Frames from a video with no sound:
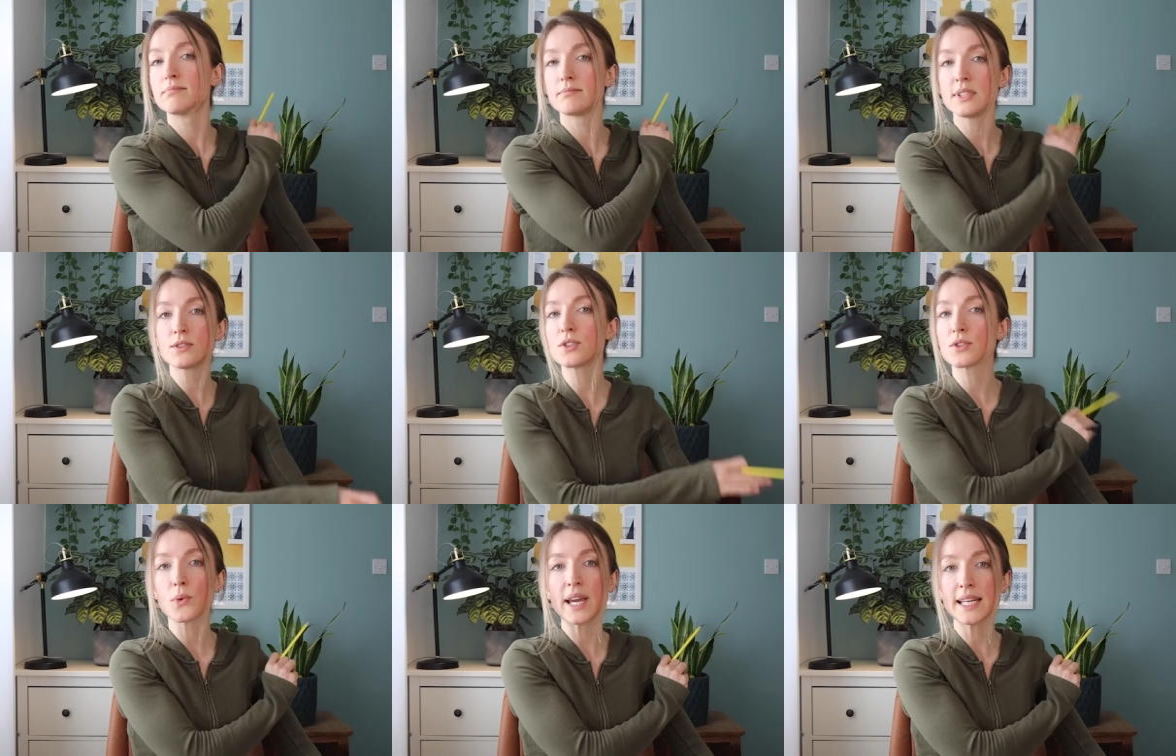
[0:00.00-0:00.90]
this is just
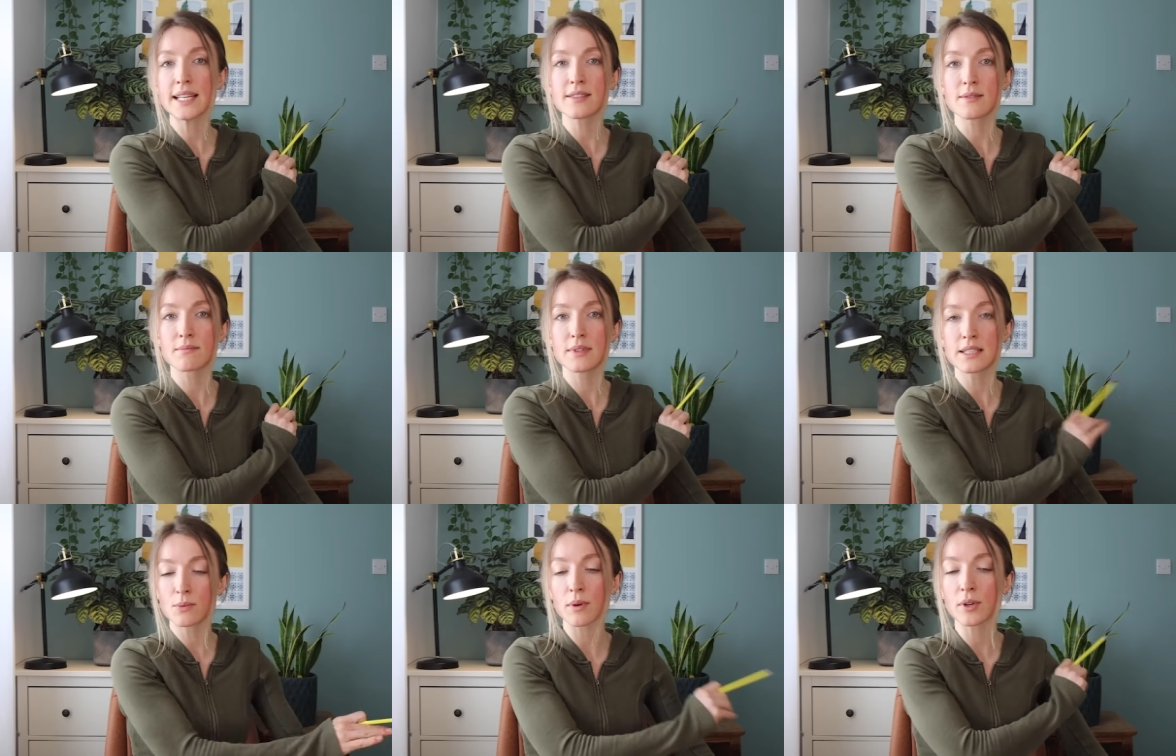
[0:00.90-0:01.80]
the way it is. This
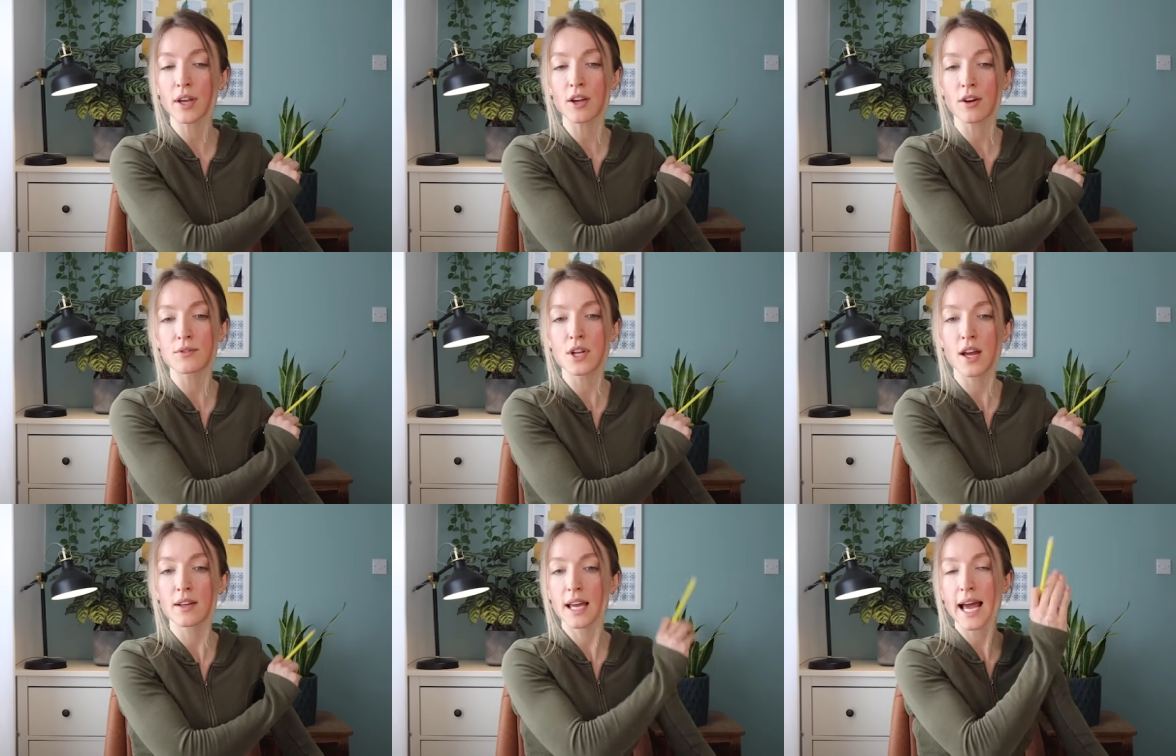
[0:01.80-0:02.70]
is what I'm going after.